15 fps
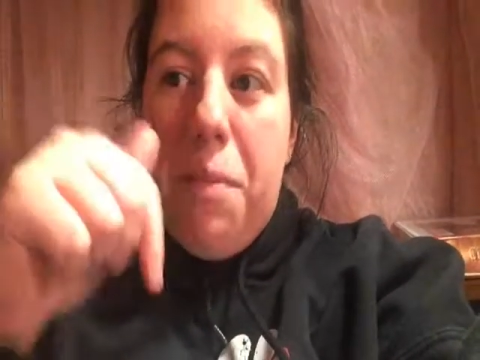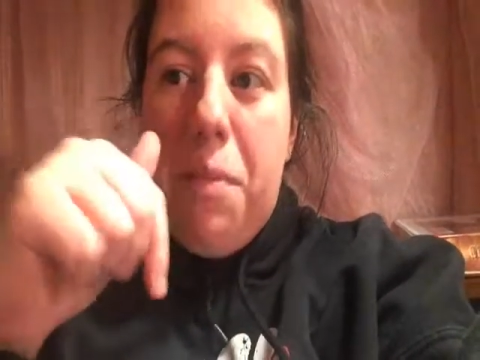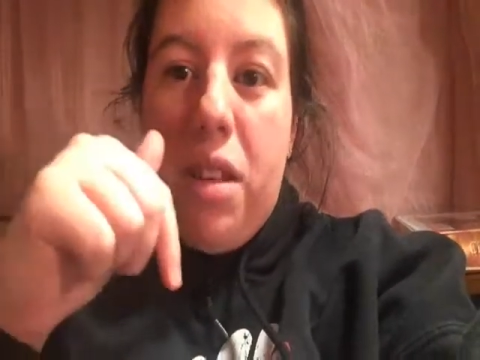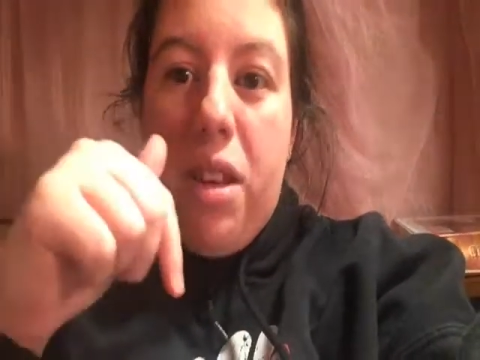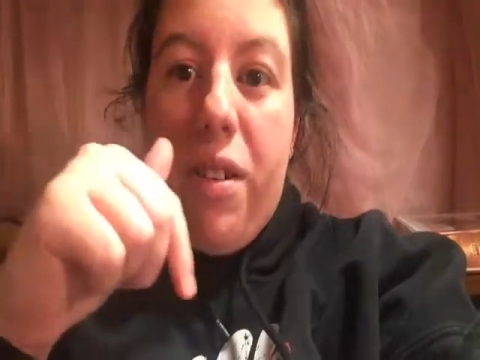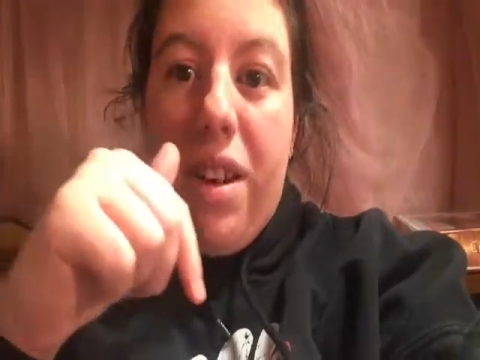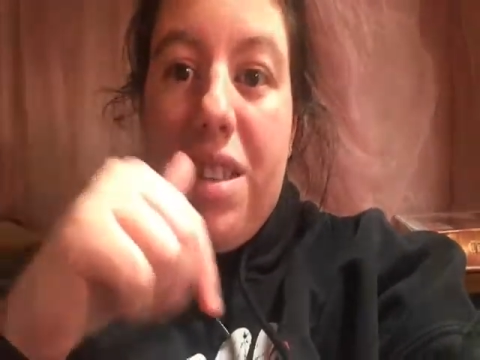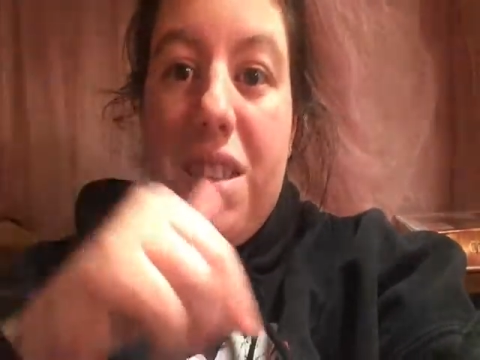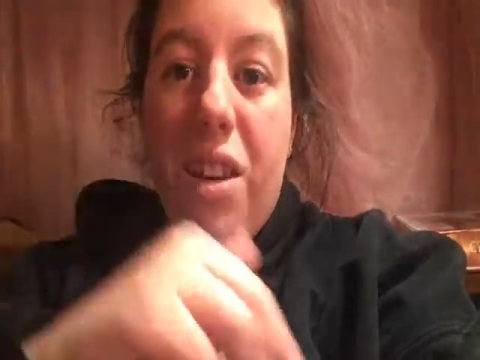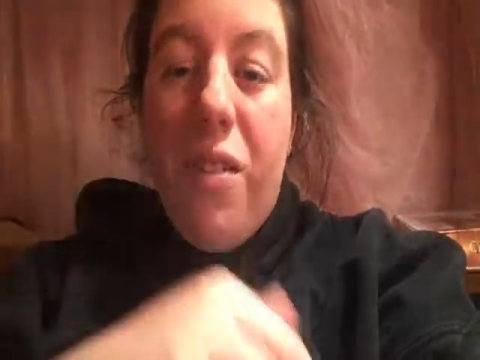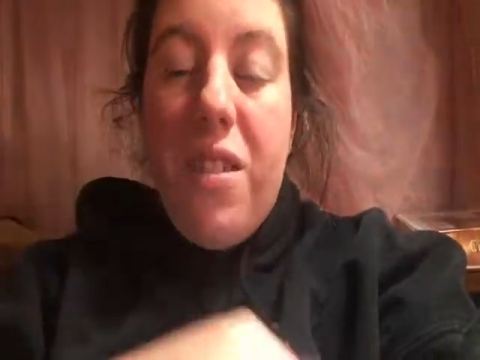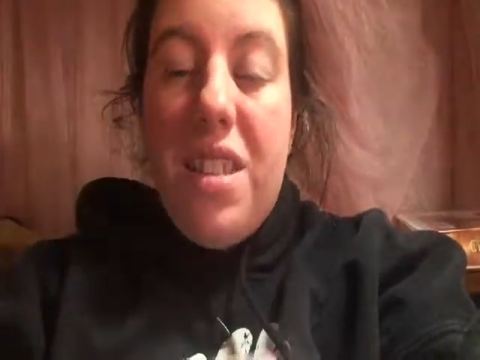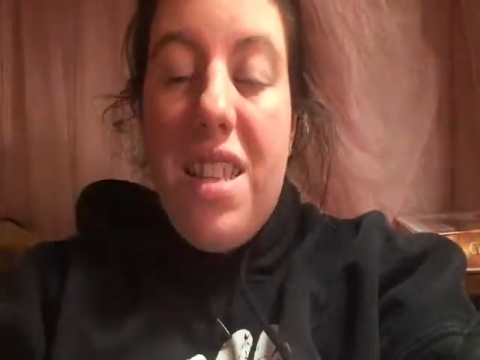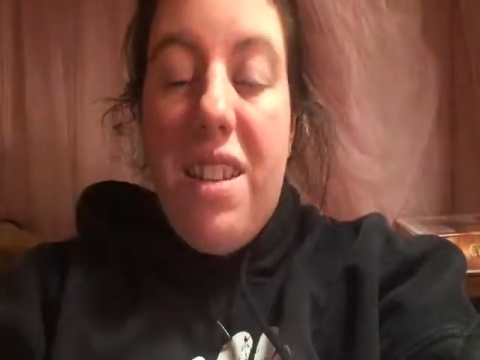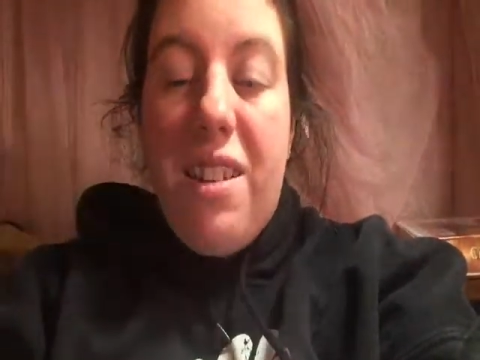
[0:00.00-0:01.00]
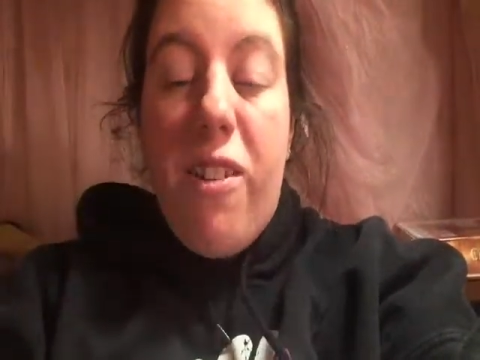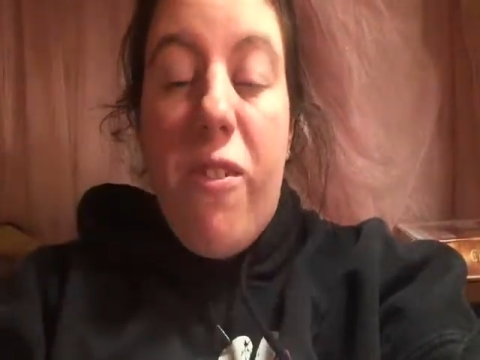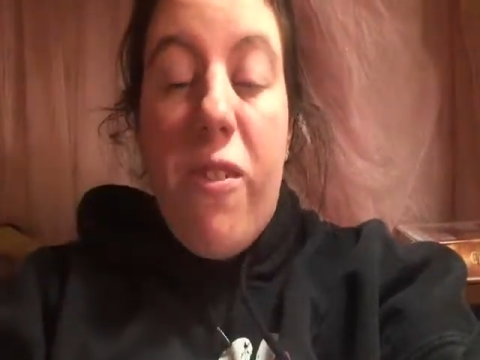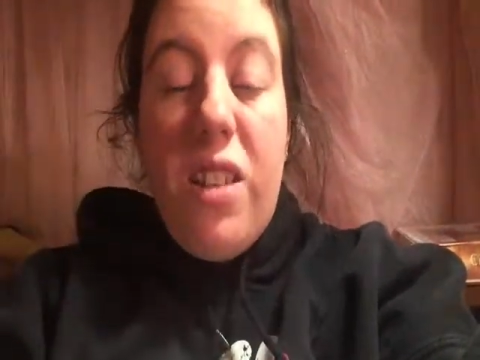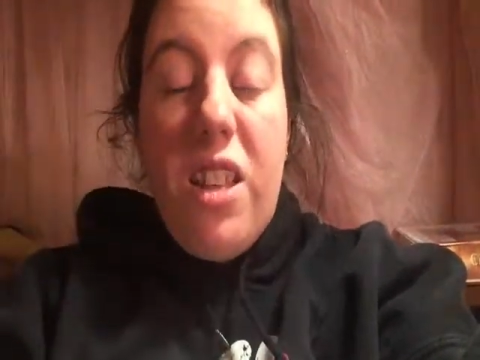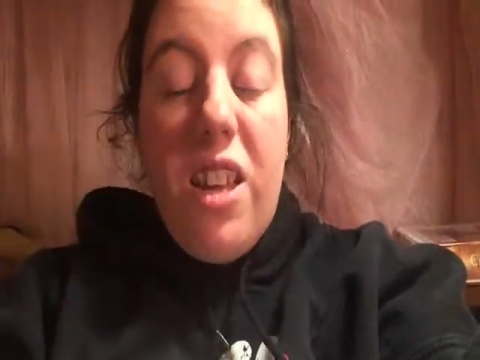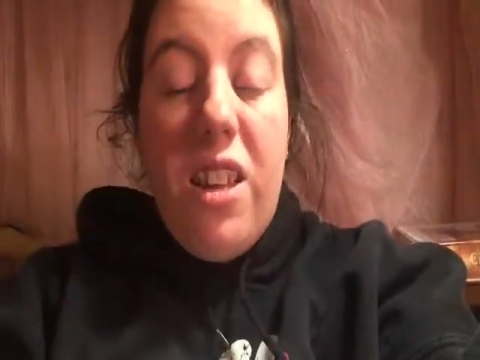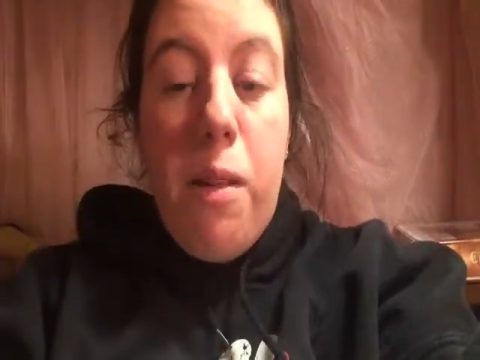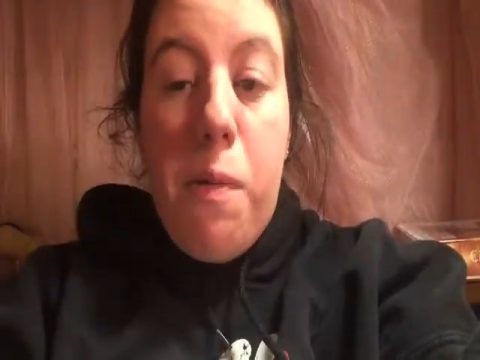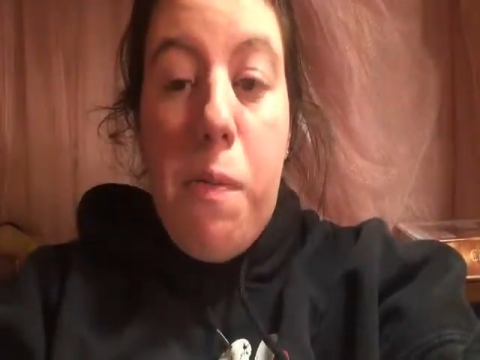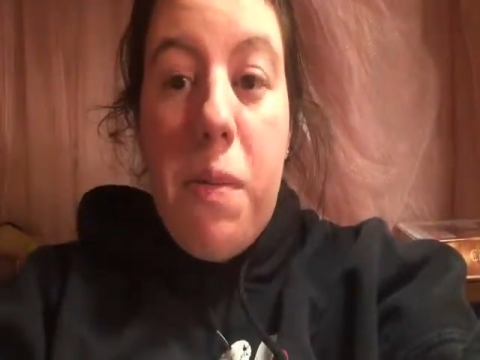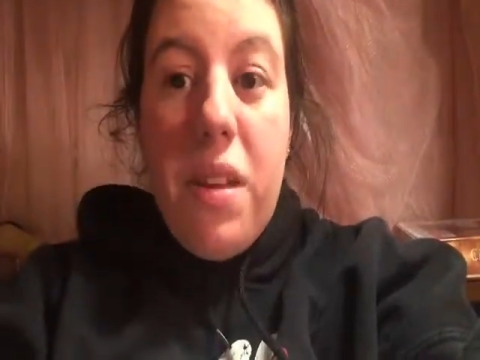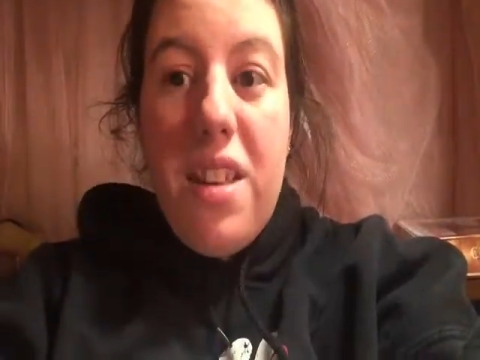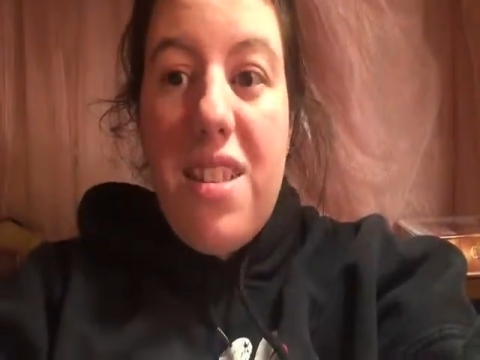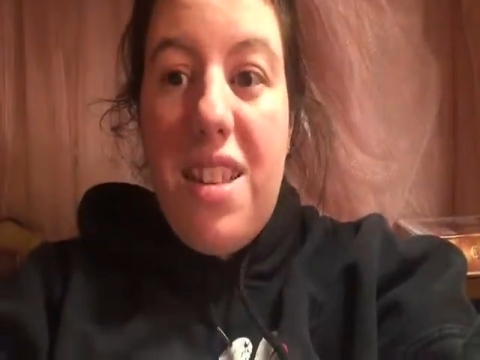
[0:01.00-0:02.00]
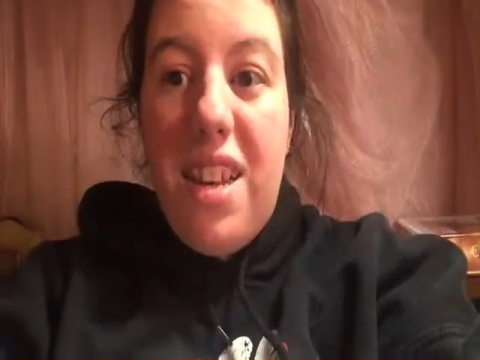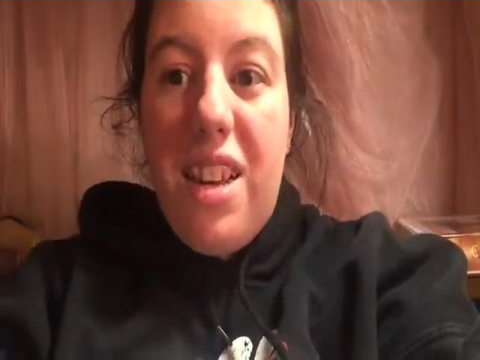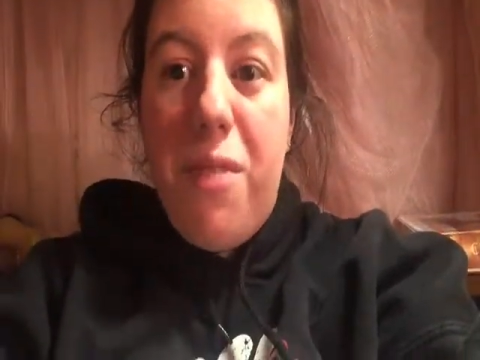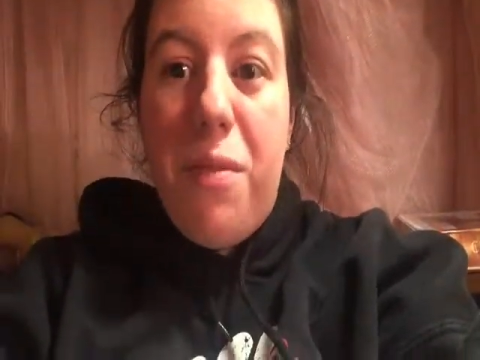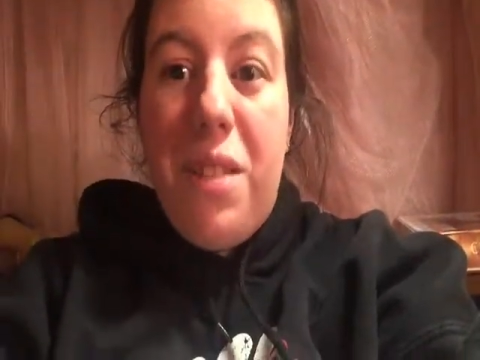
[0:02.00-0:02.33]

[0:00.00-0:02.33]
down below as always, and with all that being said,